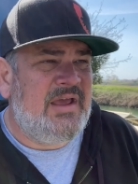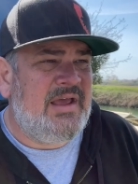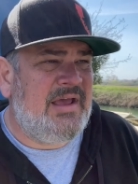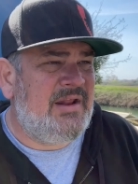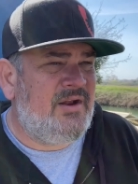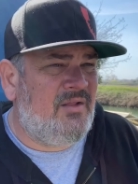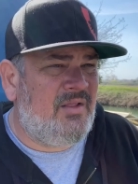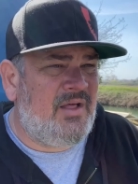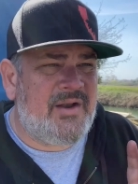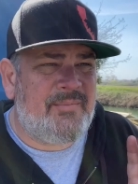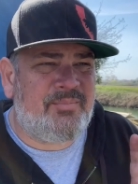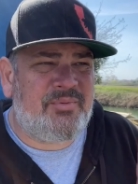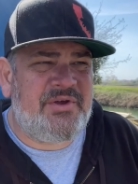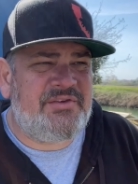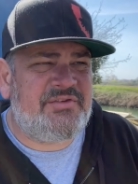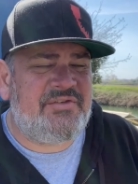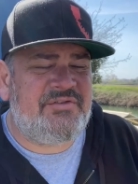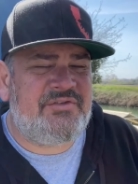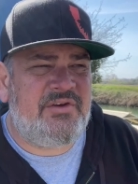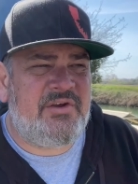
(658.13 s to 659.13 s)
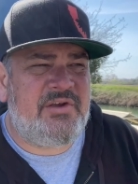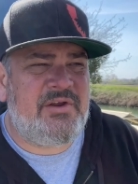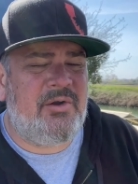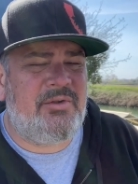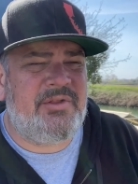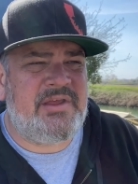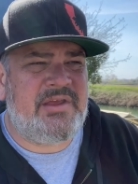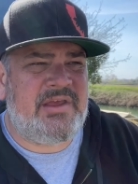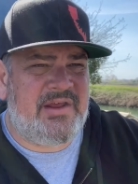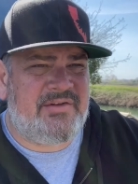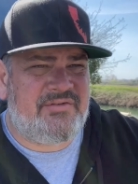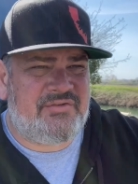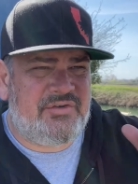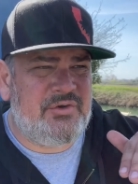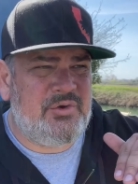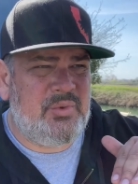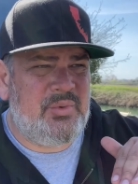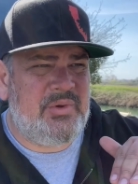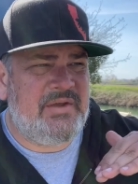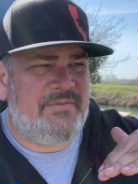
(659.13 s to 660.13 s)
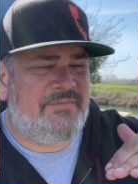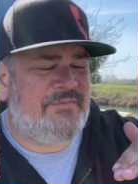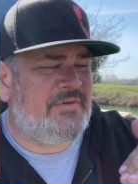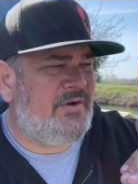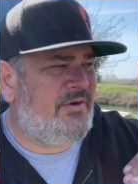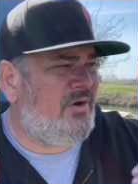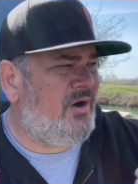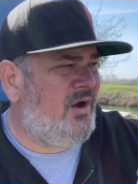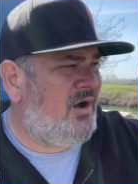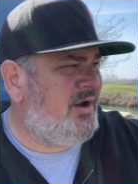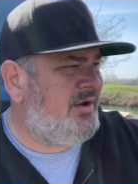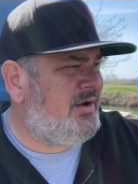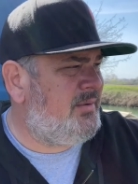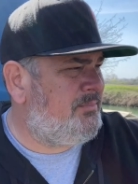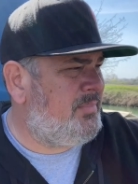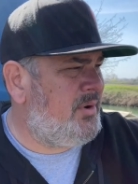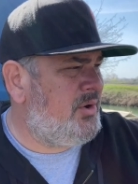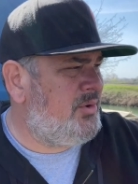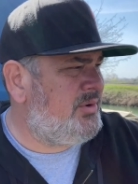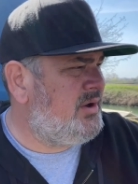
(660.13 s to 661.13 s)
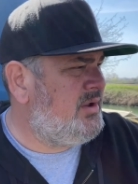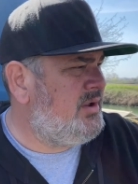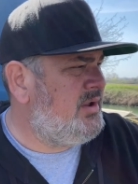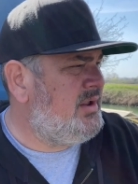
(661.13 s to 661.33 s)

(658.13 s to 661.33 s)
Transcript: and a lot of places you can only get to if you're on a boat.